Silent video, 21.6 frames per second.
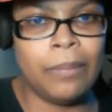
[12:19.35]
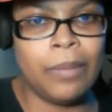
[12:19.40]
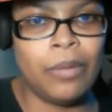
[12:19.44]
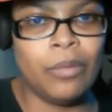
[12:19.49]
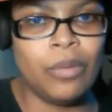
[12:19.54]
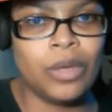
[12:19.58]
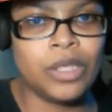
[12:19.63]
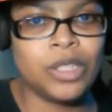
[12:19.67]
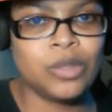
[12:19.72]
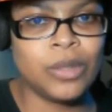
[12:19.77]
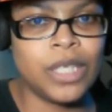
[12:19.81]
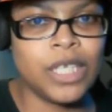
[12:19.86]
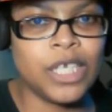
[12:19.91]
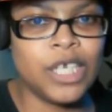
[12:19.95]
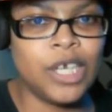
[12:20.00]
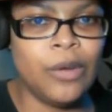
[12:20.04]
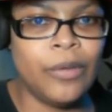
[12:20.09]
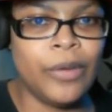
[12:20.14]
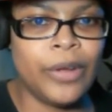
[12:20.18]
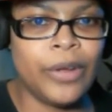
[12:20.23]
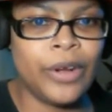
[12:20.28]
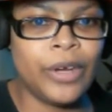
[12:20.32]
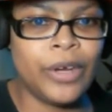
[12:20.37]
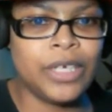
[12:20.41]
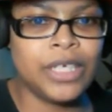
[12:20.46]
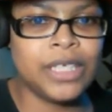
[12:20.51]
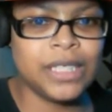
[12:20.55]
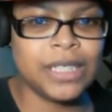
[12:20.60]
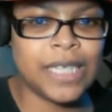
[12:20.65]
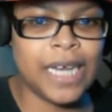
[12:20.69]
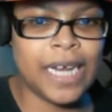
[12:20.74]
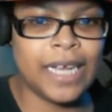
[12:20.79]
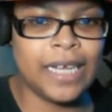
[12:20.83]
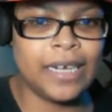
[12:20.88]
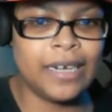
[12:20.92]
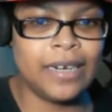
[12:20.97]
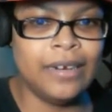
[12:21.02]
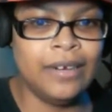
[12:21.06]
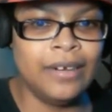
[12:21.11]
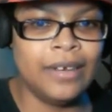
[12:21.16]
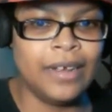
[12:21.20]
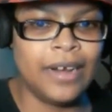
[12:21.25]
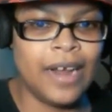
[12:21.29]
but what's really going on in
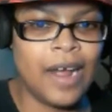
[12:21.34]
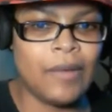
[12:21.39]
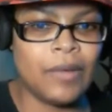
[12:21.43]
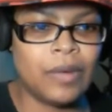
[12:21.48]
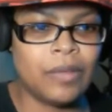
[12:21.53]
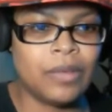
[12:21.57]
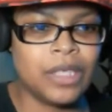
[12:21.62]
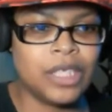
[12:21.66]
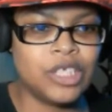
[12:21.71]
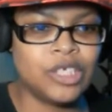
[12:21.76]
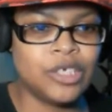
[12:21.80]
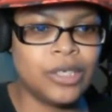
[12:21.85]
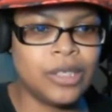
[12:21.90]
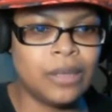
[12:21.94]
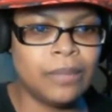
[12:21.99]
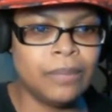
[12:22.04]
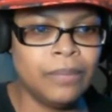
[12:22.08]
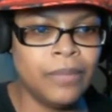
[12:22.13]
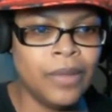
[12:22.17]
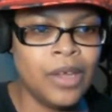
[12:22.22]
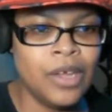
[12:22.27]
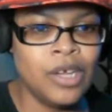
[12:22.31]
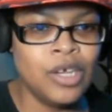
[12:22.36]
society and how we really treat them.